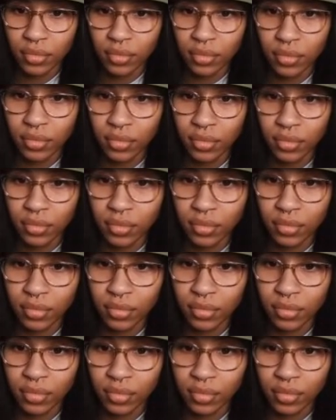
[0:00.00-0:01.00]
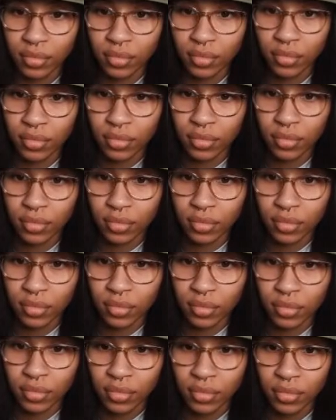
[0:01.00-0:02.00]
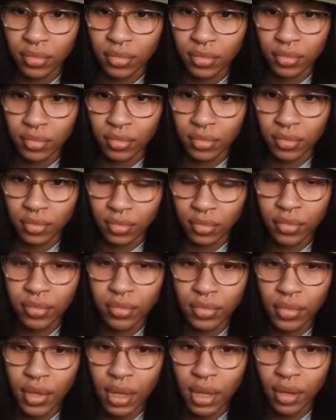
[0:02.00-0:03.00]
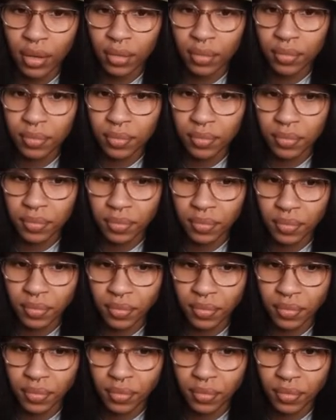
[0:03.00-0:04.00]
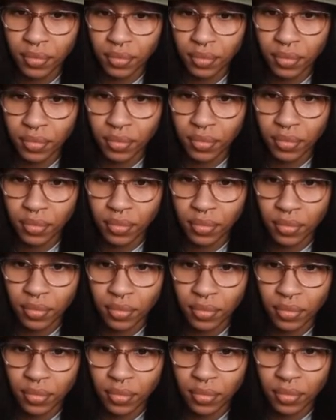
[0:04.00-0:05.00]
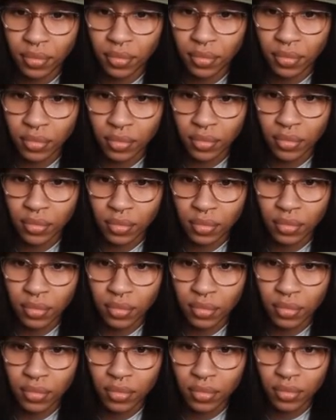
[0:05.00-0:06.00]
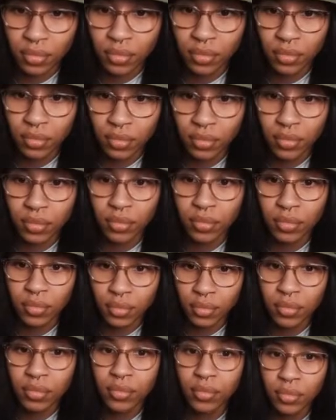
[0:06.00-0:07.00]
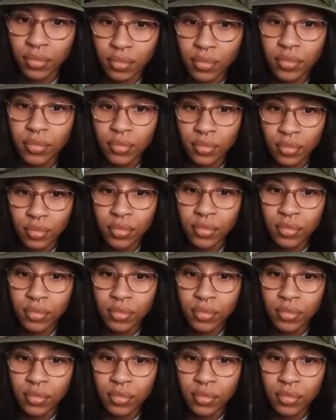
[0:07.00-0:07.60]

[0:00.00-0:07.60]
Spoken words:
[no speech]